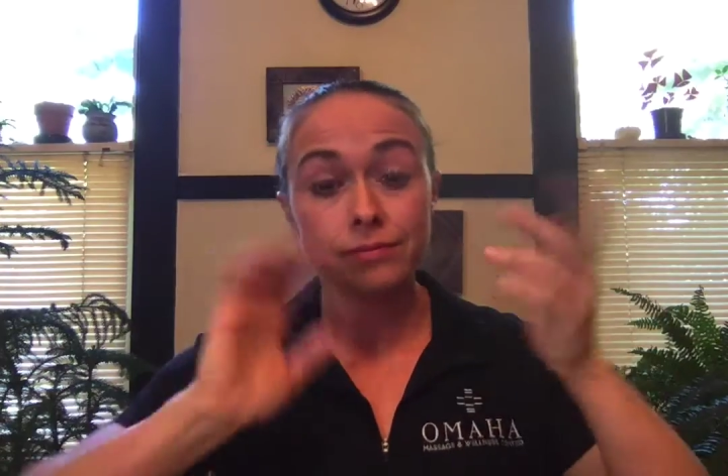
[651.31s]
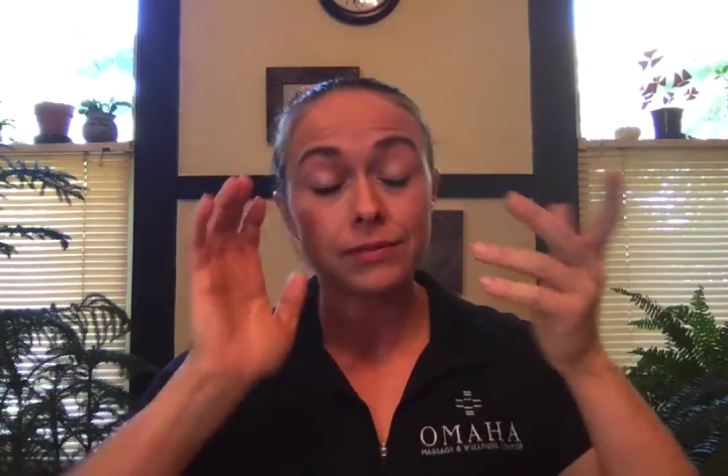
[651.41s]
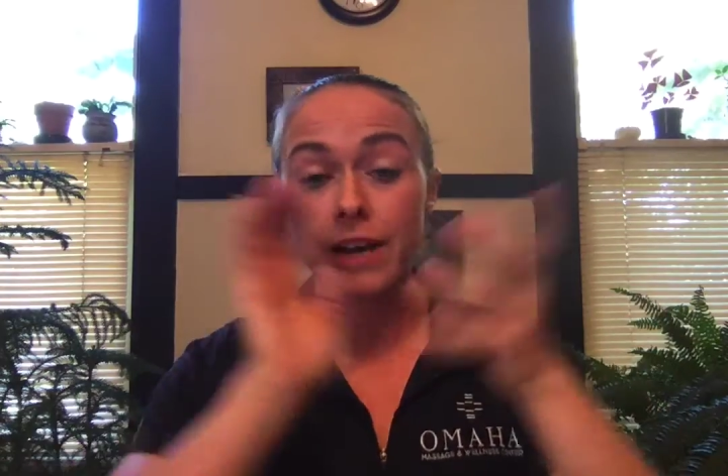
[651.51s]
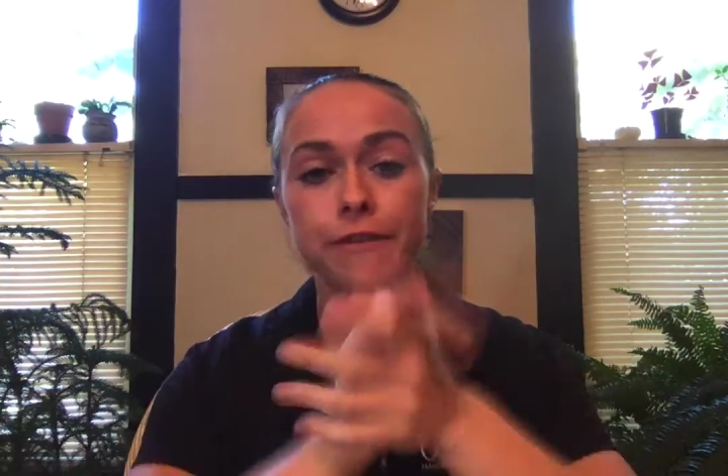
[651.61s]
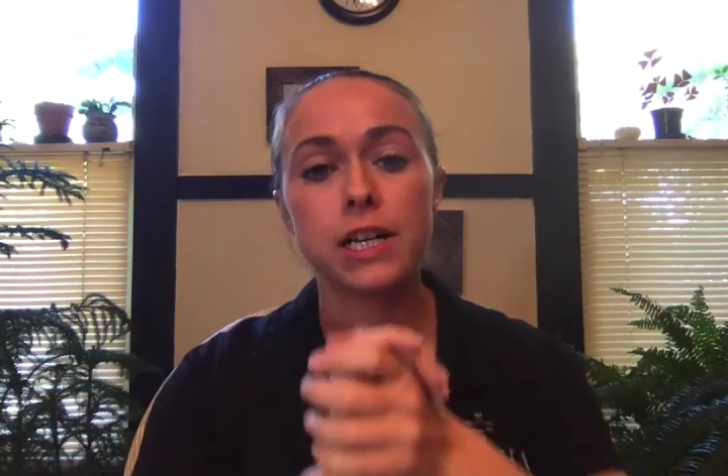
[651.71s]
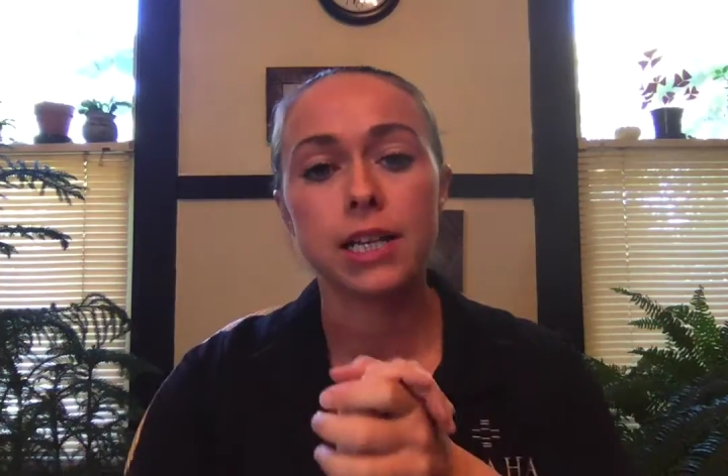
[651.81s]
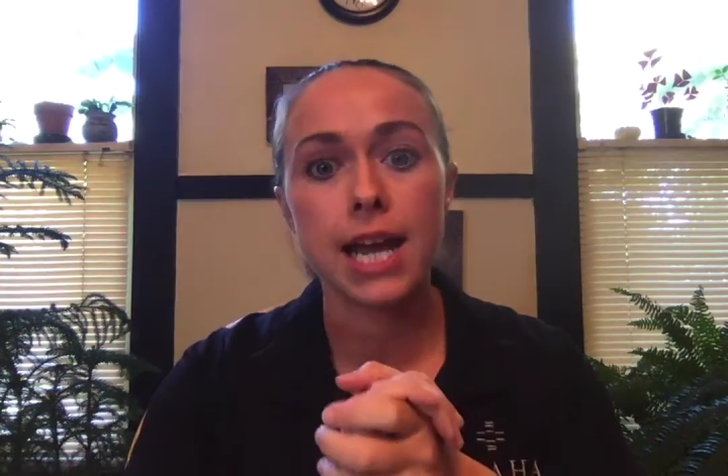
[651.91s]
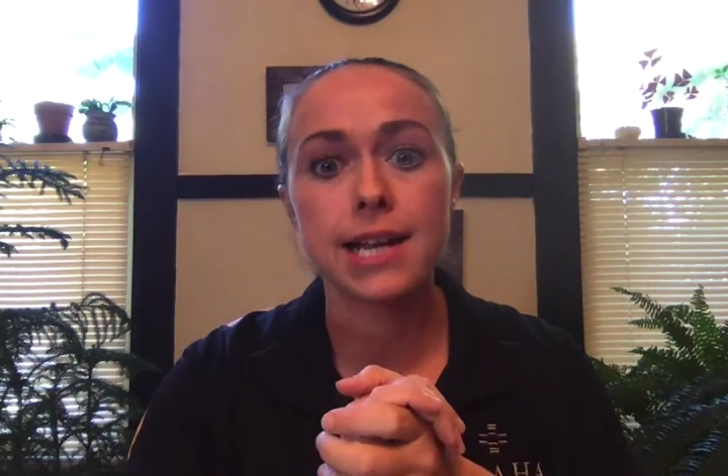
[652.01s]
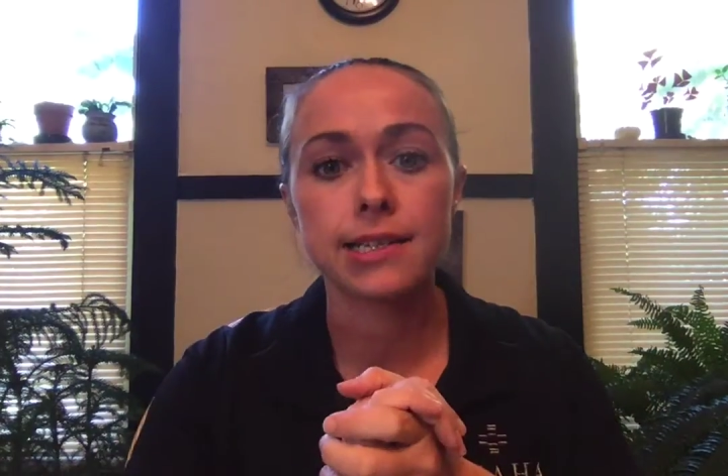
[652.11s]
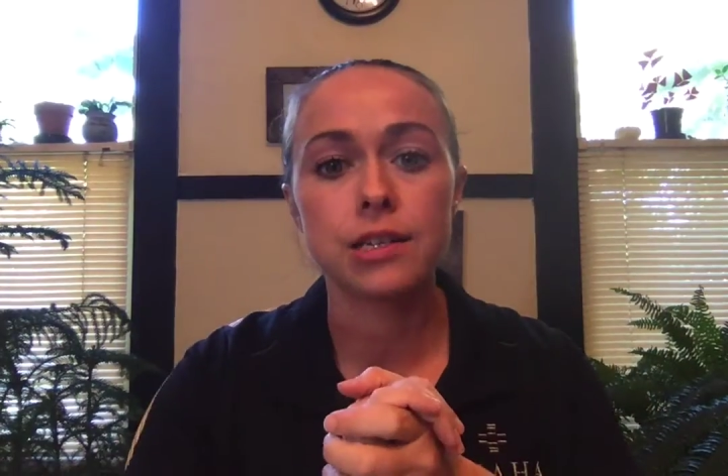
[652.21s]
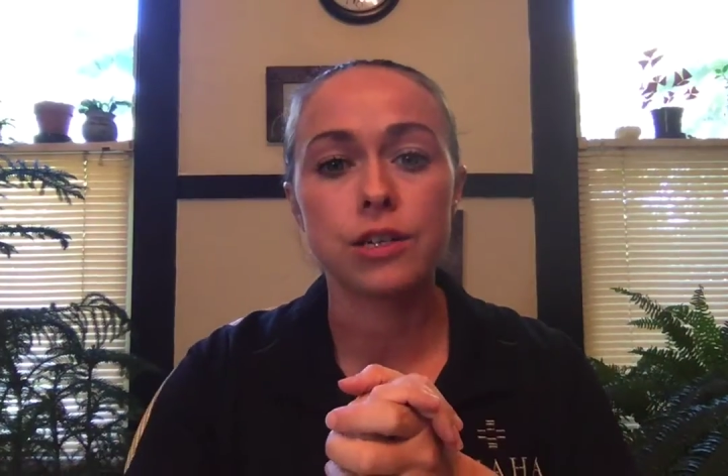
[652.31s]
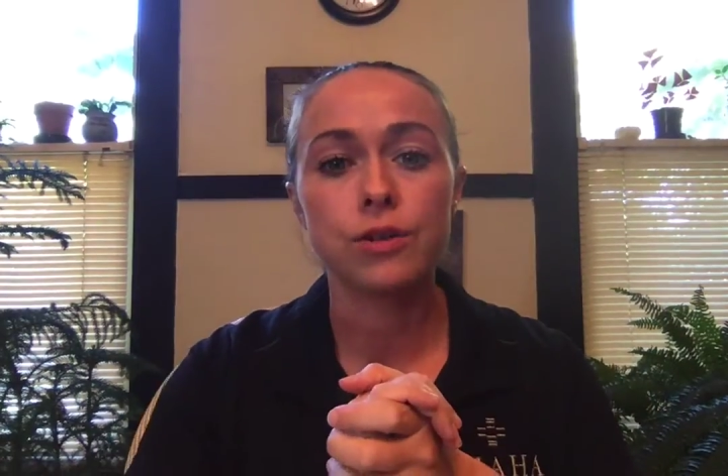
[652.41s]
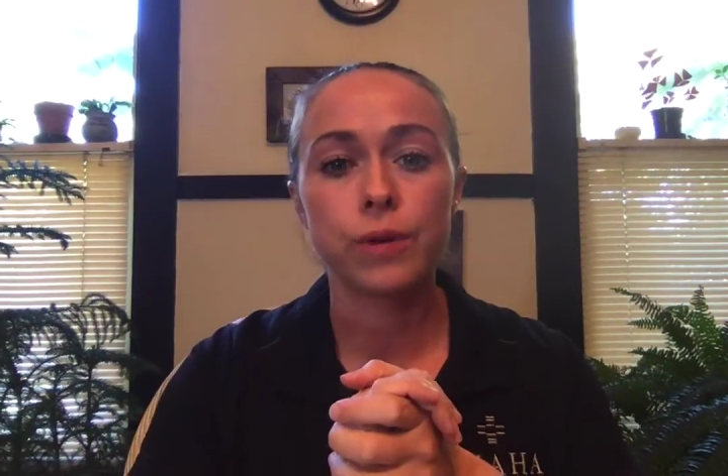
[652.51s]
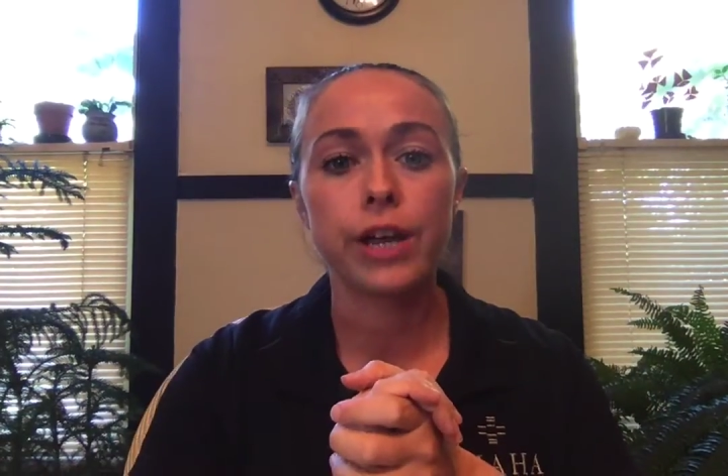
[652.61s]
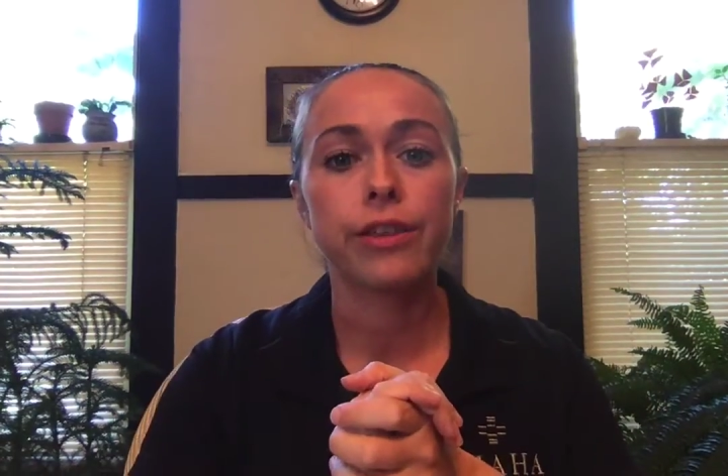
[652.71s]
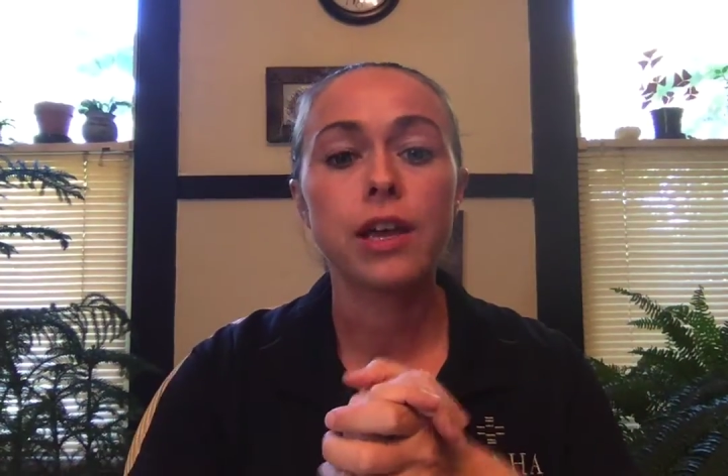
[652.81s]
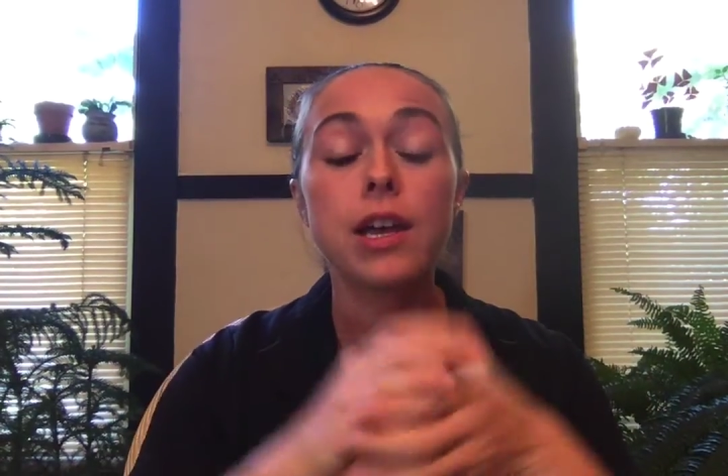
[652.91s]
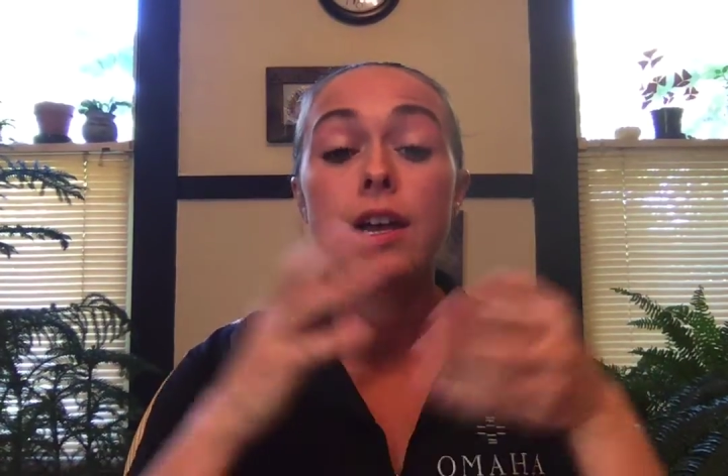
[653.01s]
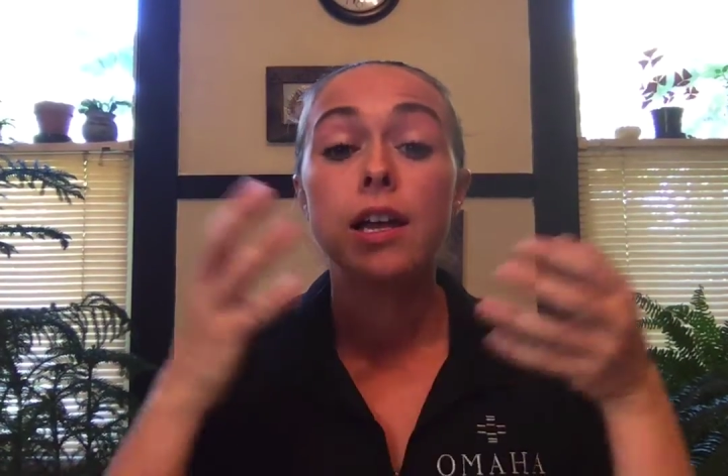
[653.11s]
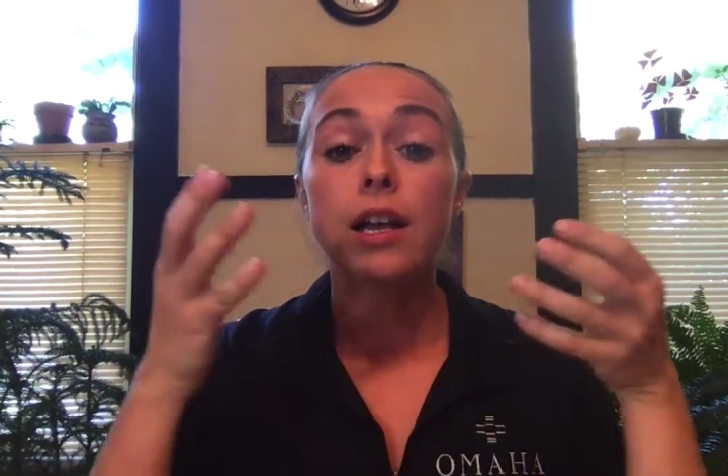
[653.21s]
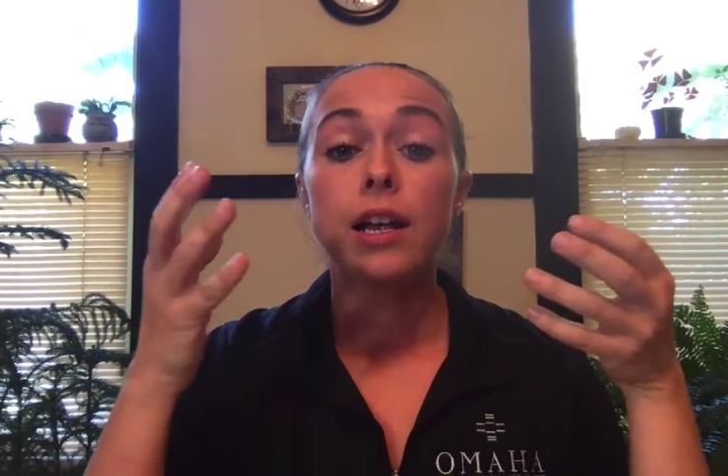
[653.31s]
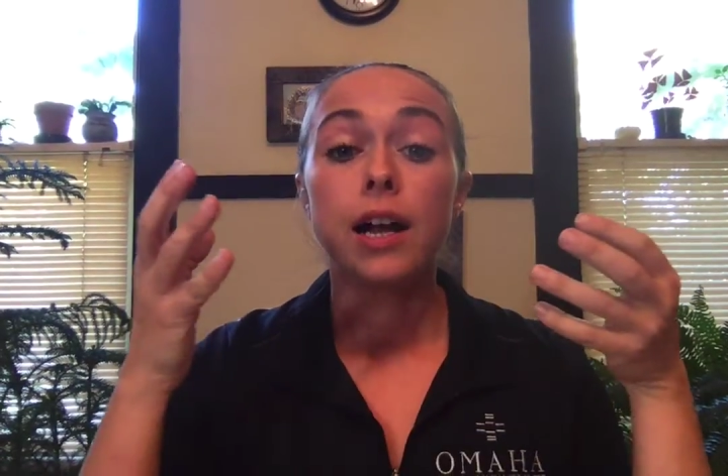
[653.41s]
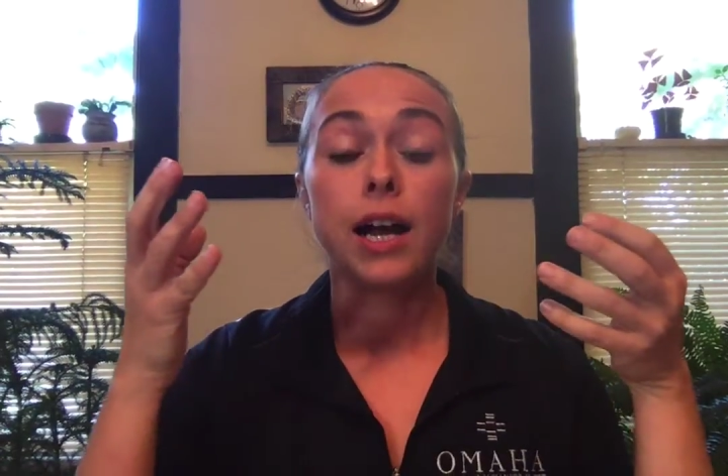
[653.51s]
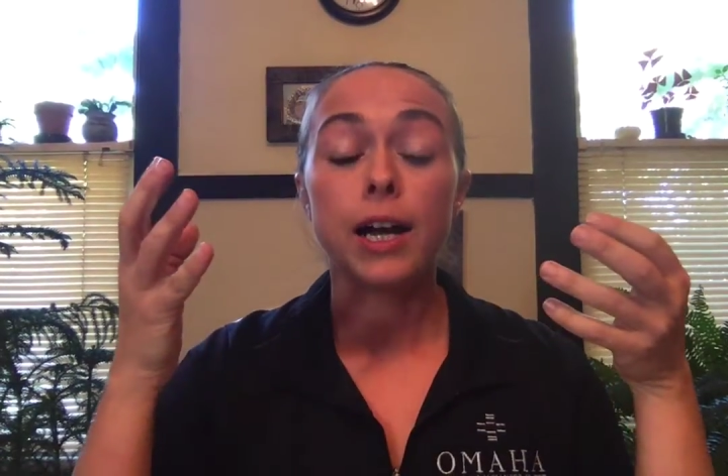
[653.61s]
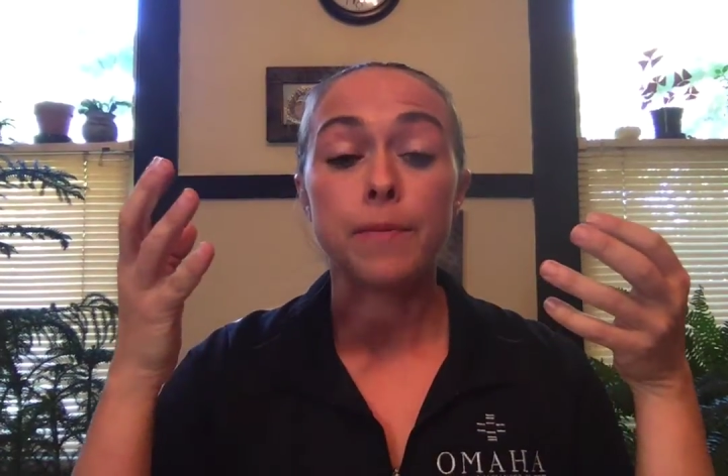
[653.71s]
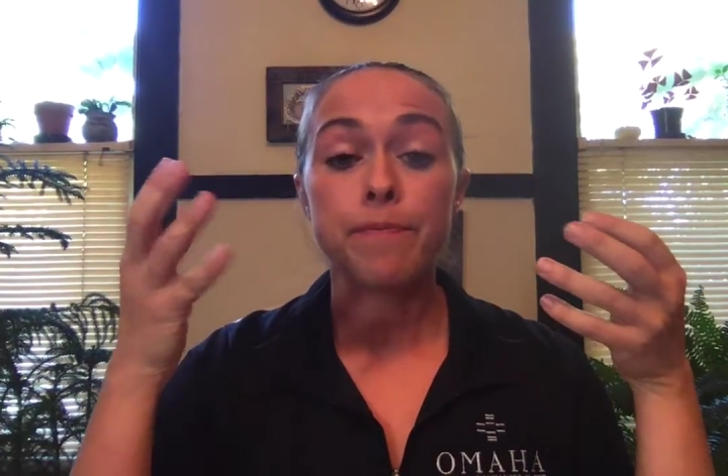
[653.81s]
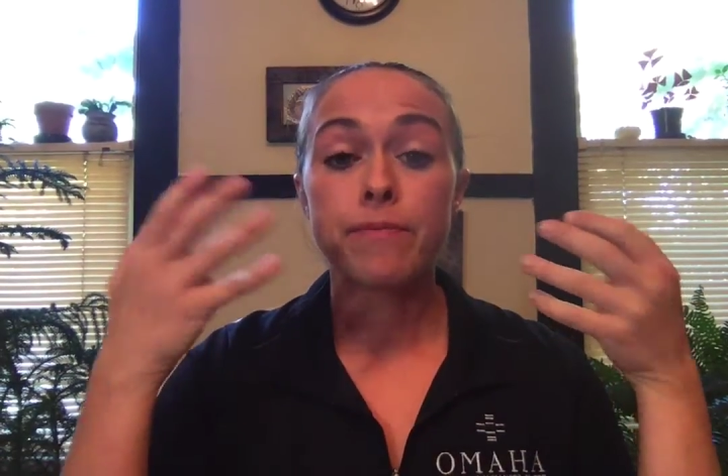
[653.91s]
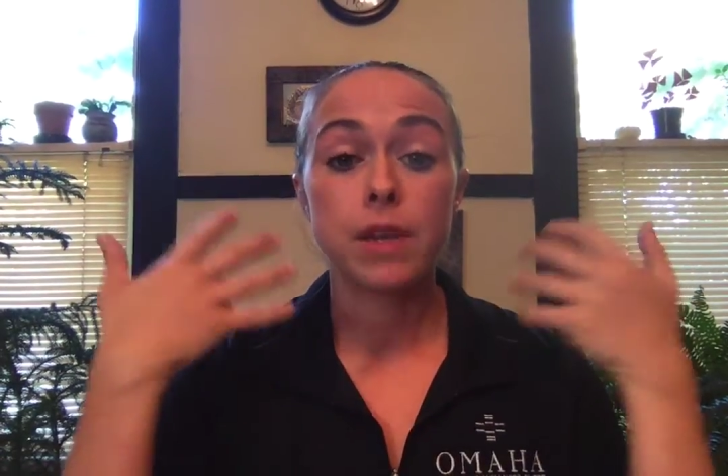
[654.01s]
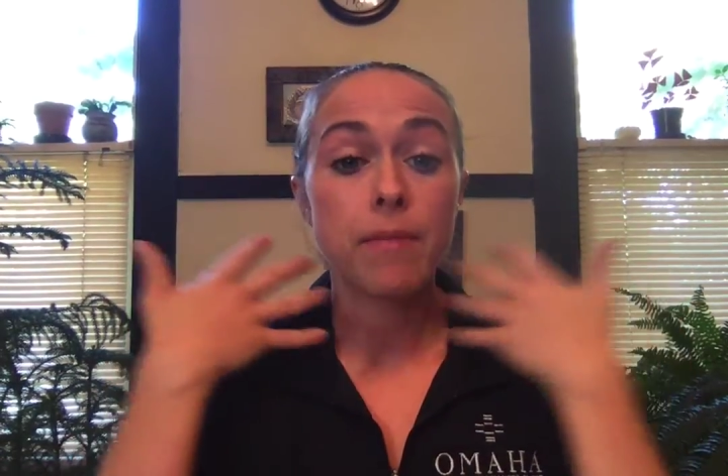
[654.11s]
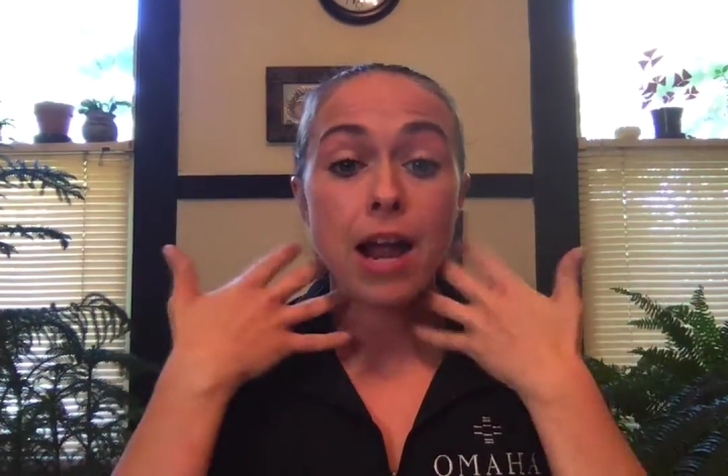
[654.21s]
definitely has to do with the